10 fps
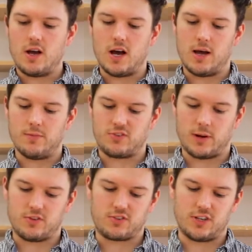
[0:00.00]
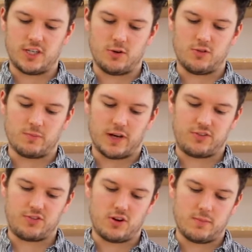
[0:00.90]
So I'm just going to use my
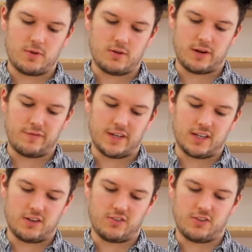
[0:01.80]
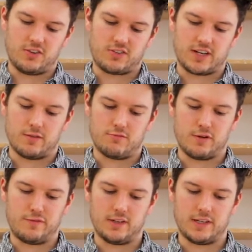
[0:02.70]
thumb and my fingers and just kind of
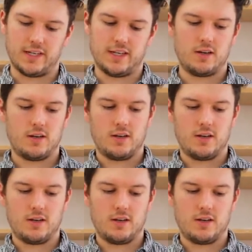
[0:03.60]
roughly